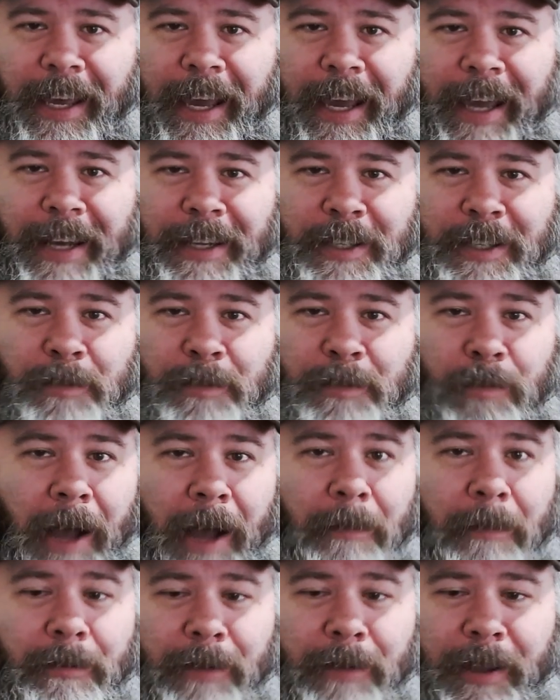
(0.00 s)
and is
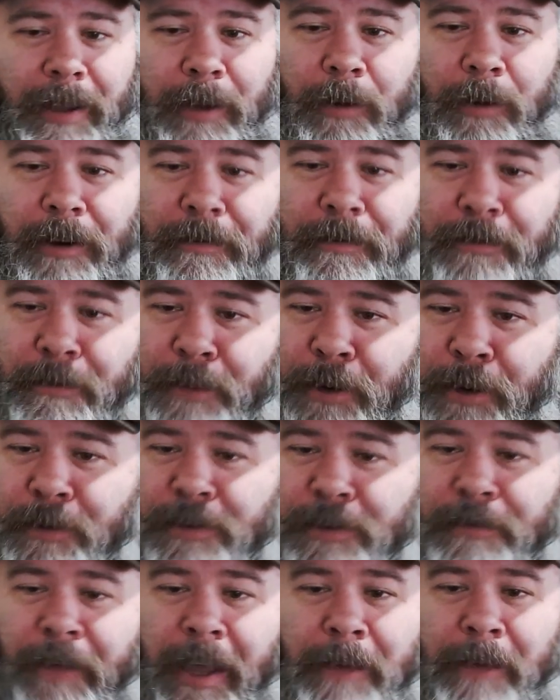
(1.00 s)
probably one of the
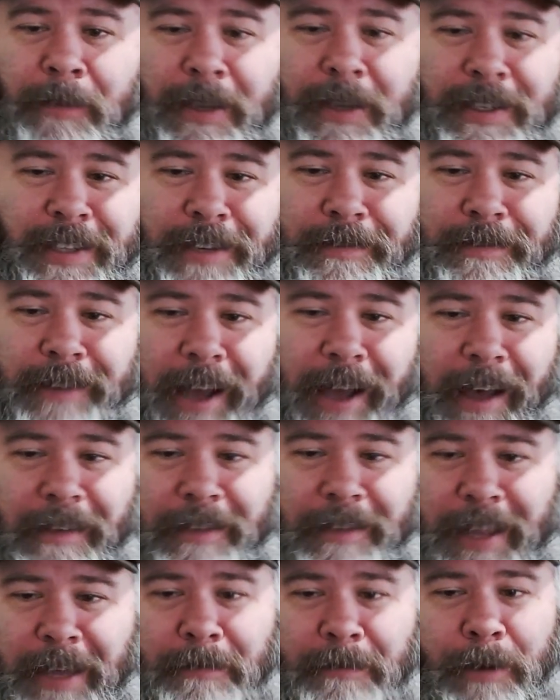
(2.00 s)
most famous, if
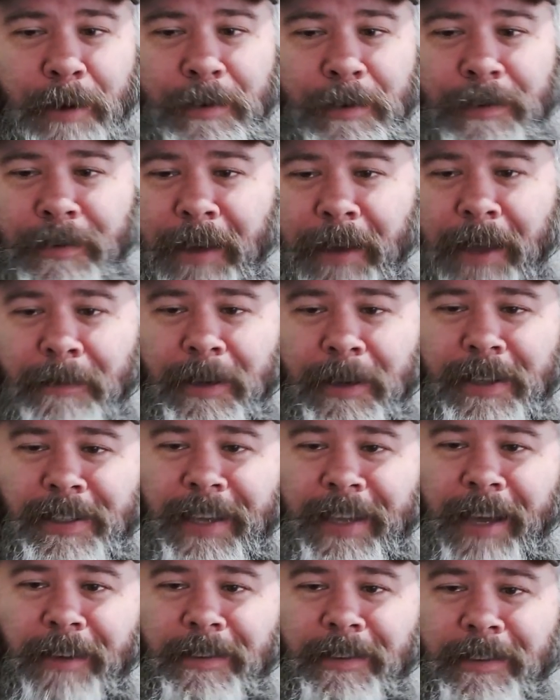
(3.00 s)
not the most famous,
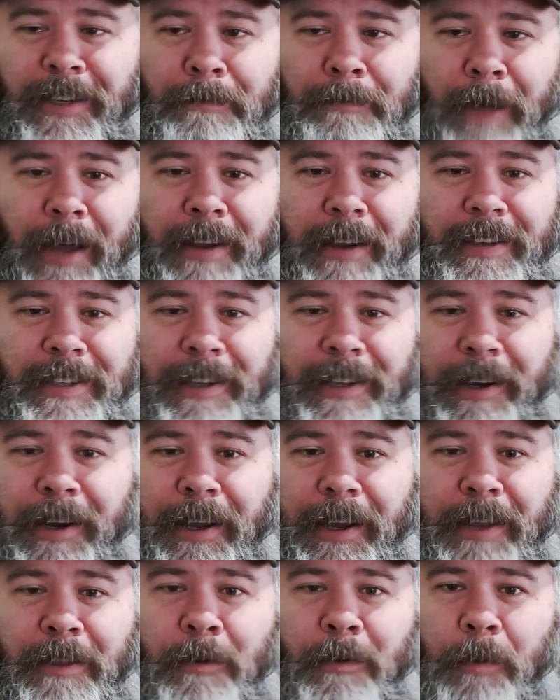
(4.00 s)
Celtic
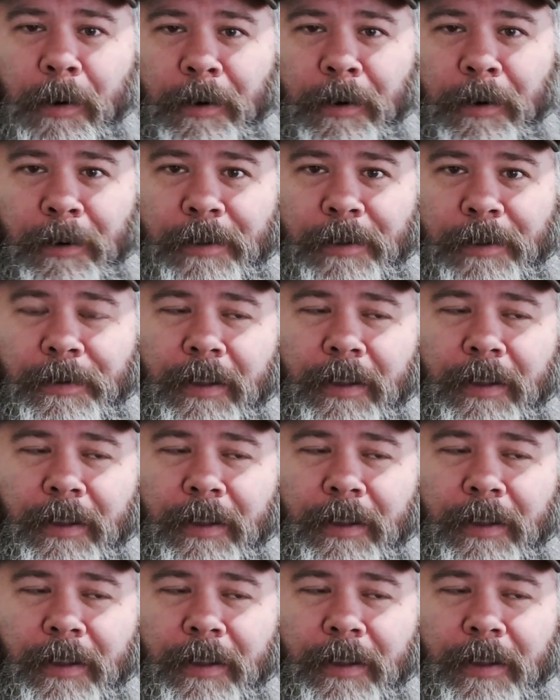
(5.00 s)
monastery in the world.